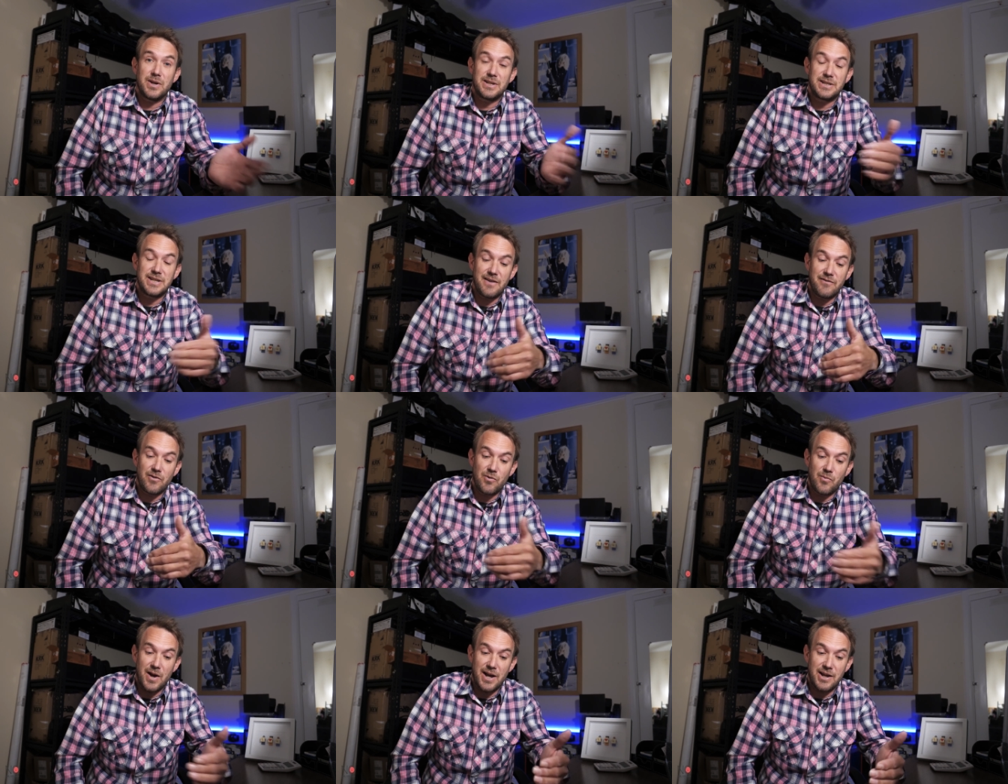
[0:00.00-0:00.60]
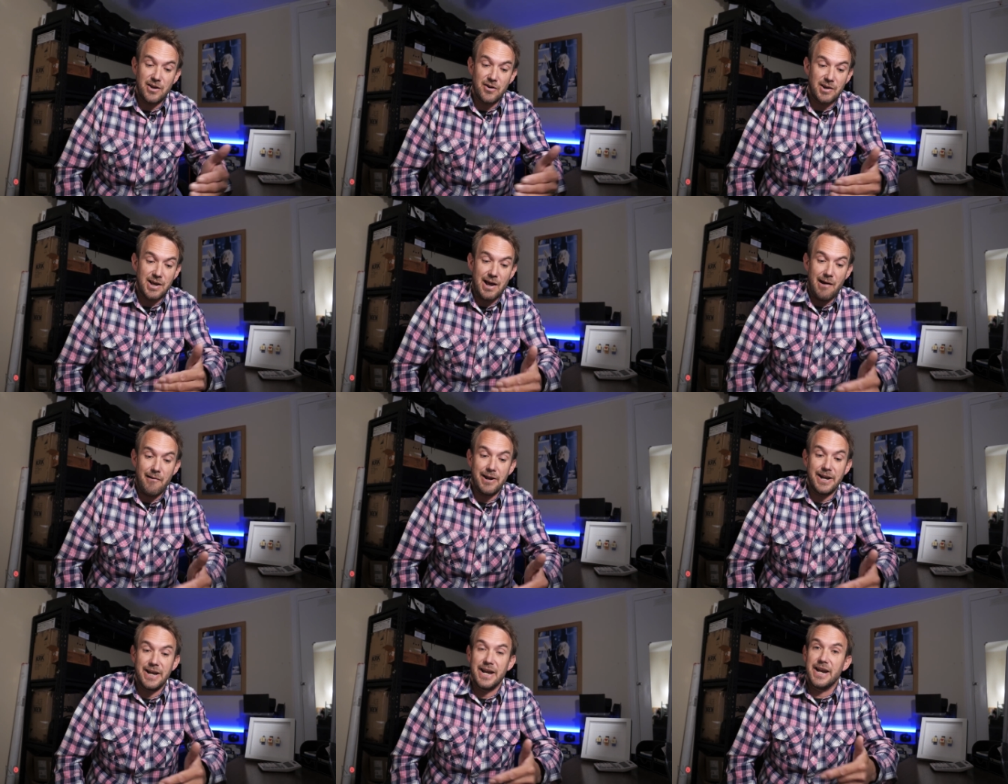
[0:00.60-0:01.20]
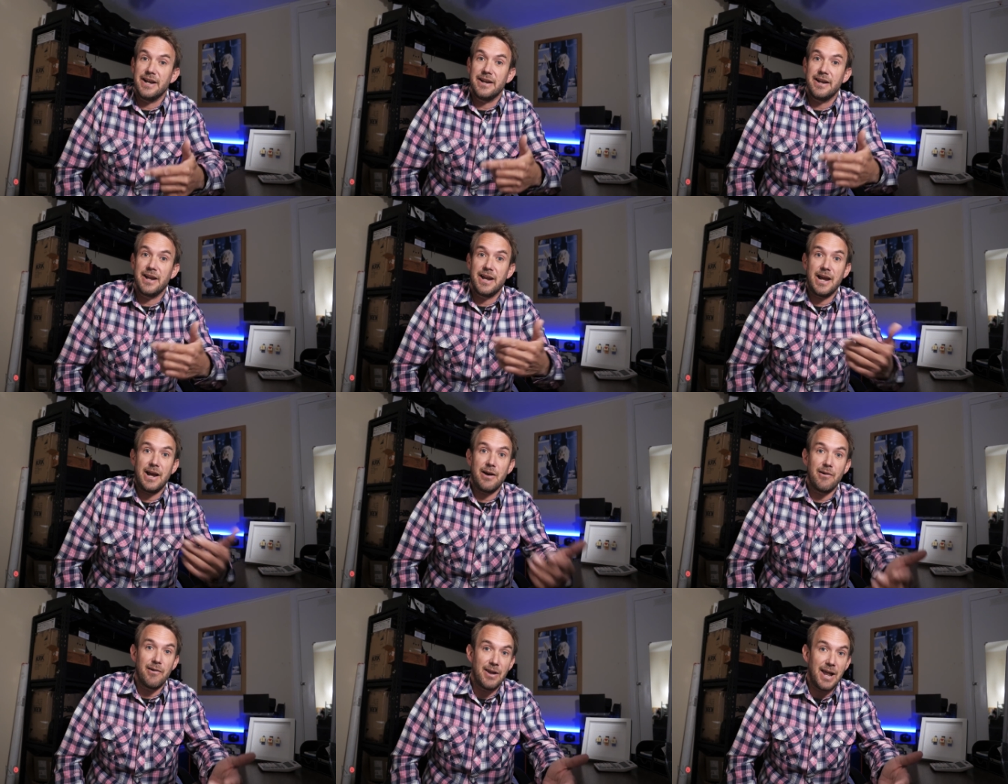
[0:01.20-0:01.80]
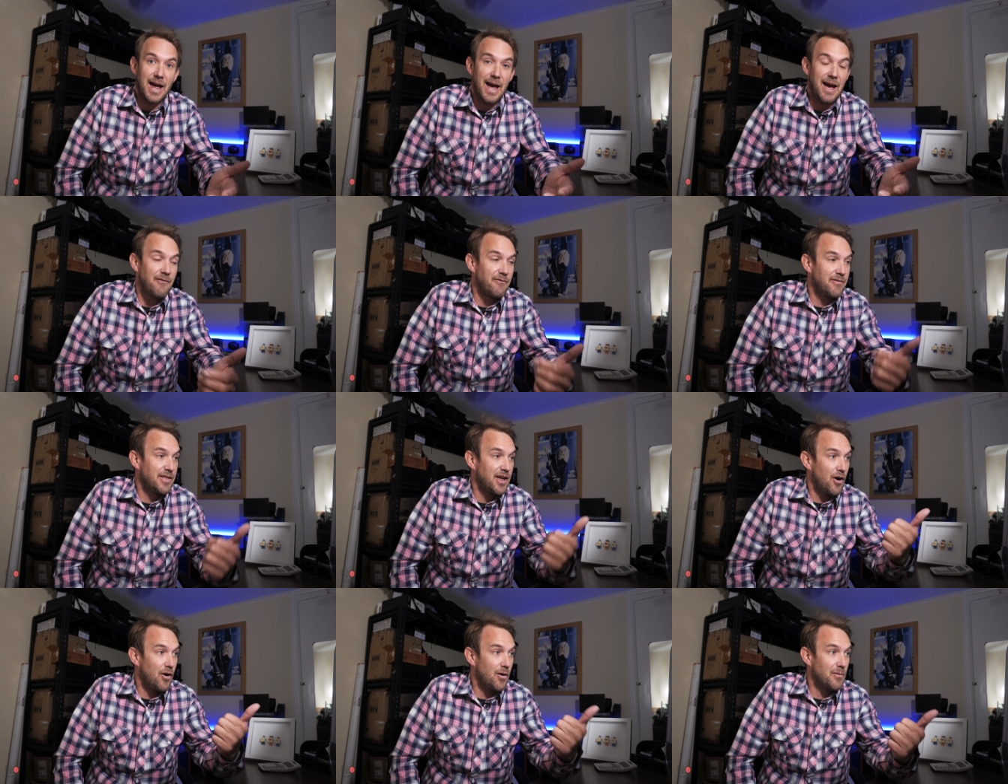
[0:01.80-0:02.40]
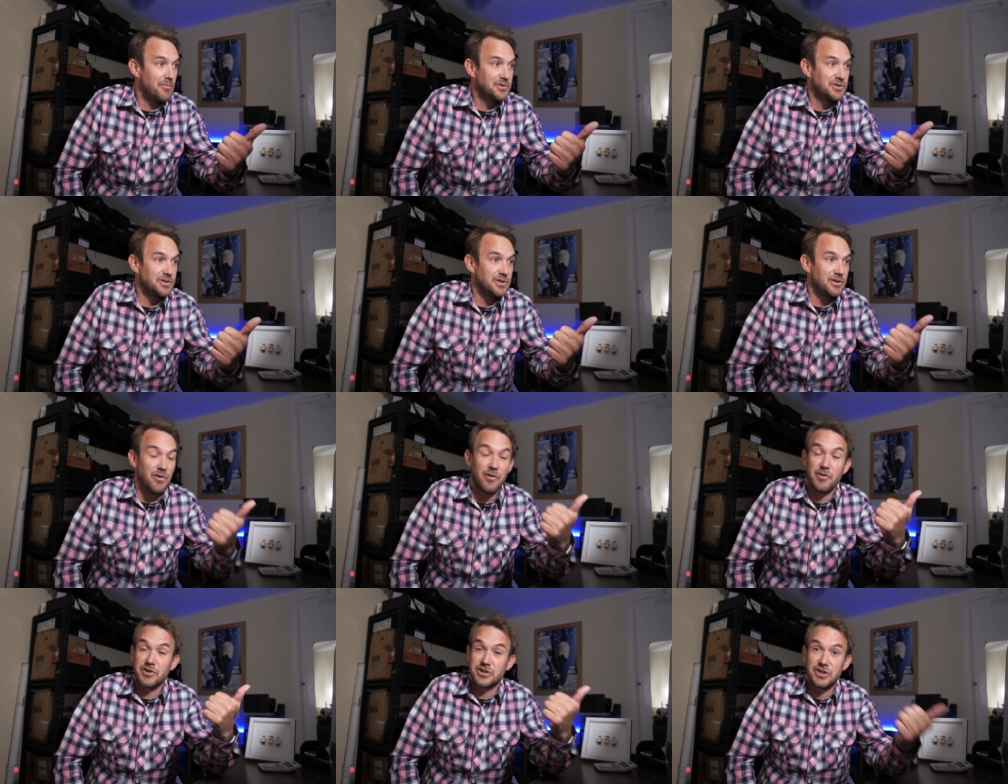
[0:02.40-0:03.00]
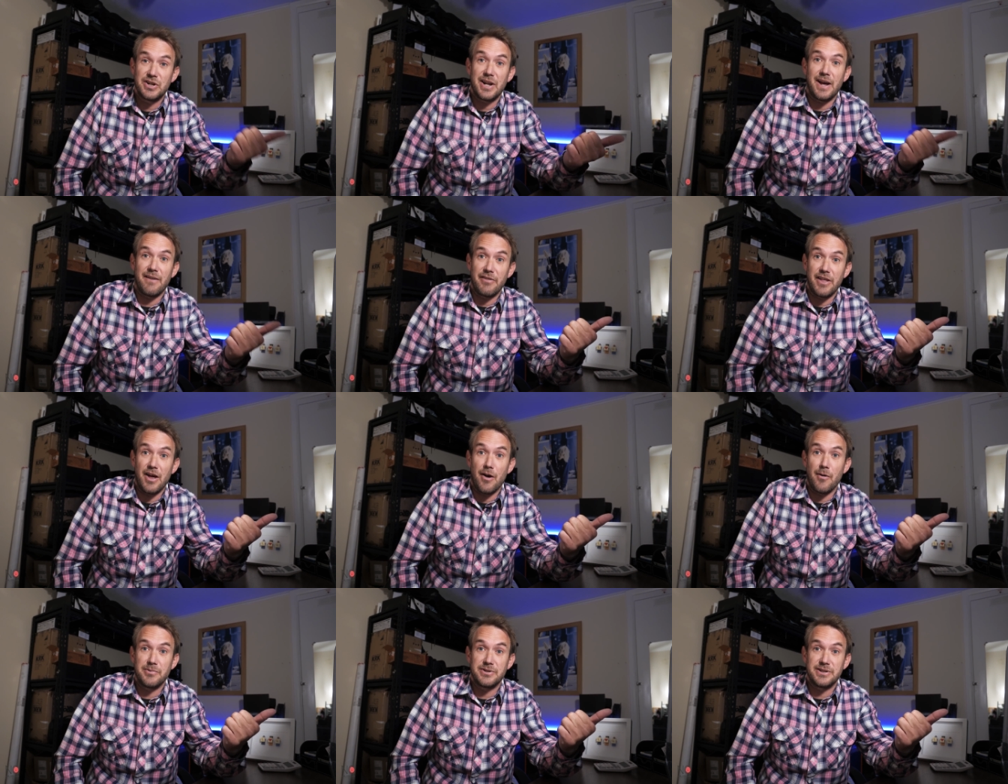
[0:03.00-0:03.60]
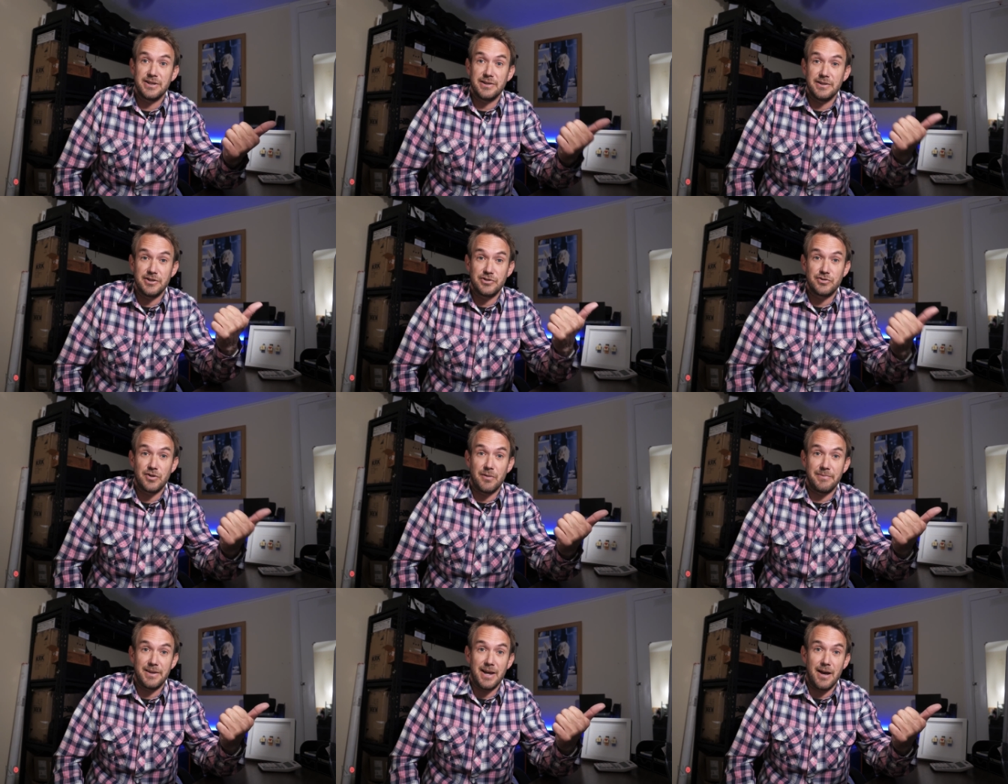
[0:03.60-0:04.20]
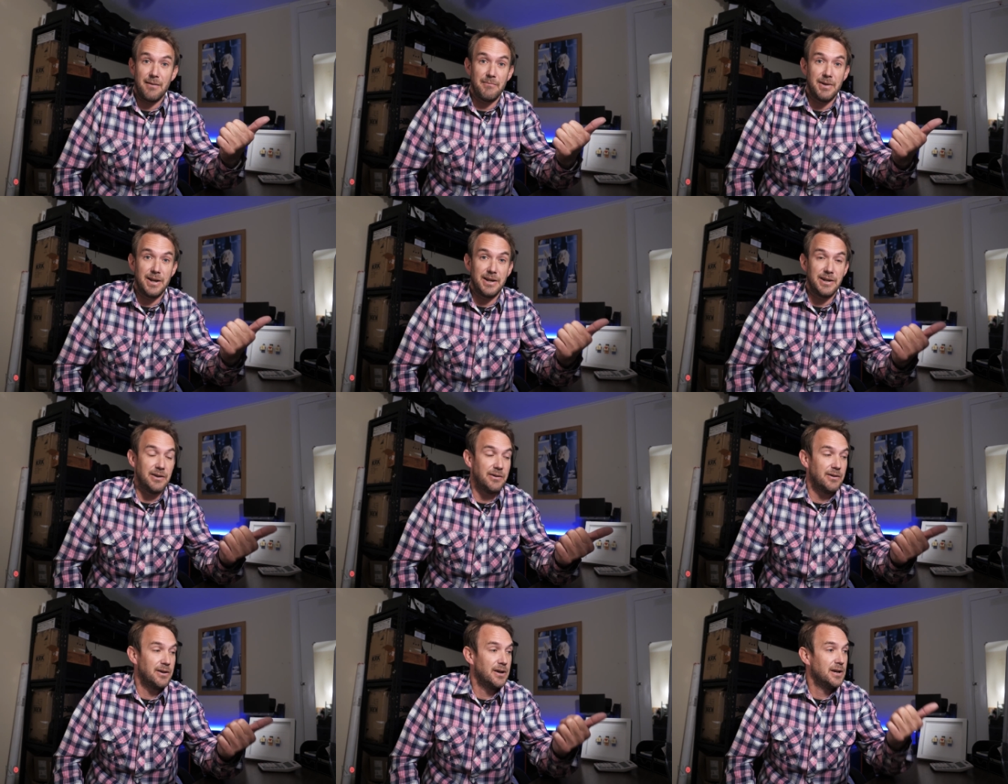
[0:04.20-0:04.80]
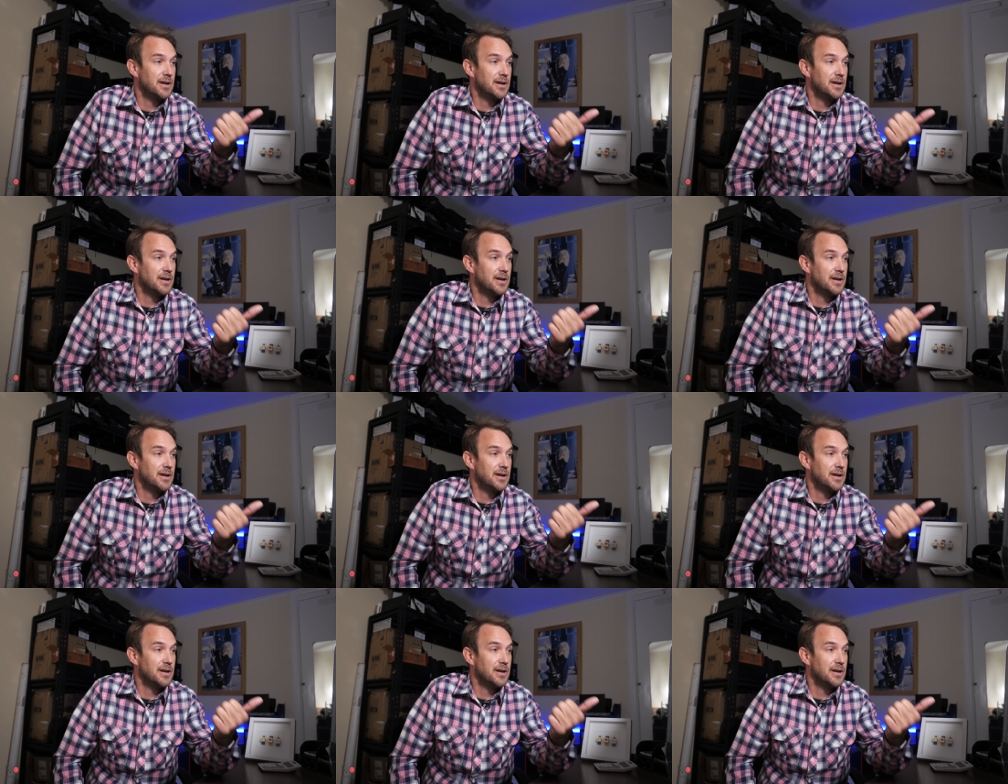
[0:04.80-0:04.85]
whichever way you're going in, it will have that option, or should have that option in the drop-down menu.